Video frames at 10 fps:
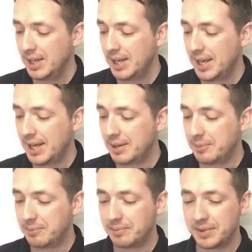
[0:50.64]

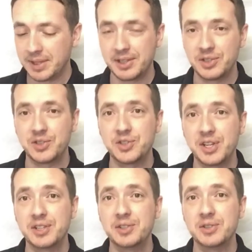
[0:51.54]
It has the
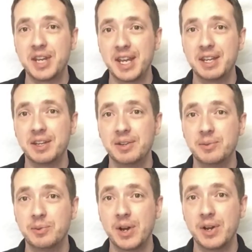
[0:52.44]
standard 10
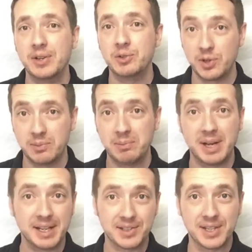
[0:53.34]
round drum
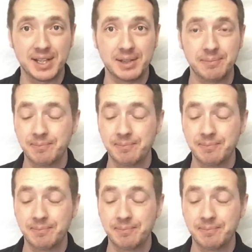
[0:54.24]
magazine